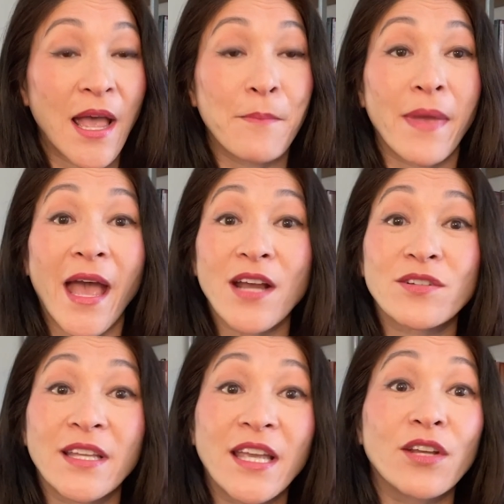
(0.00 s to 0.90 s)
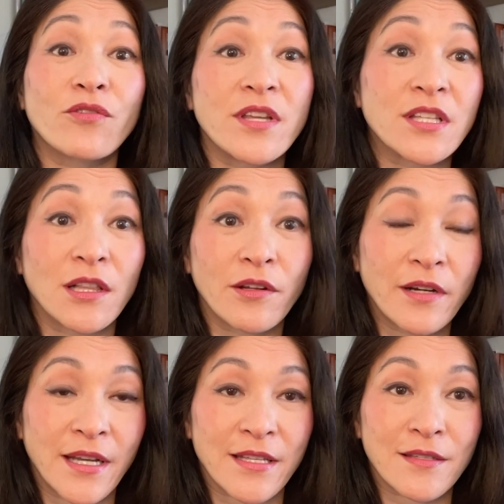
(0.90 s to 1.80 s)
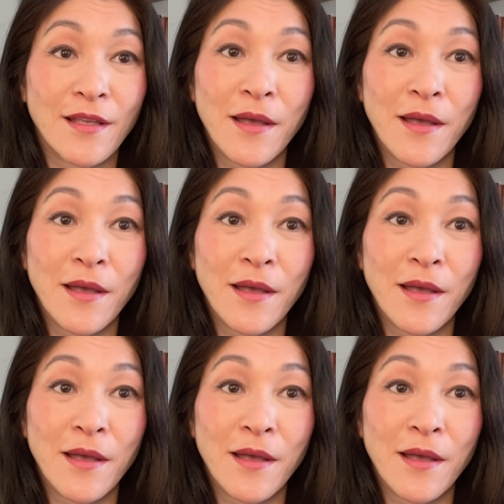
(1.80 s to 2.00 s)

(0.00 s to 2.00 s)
may actually increase alertness,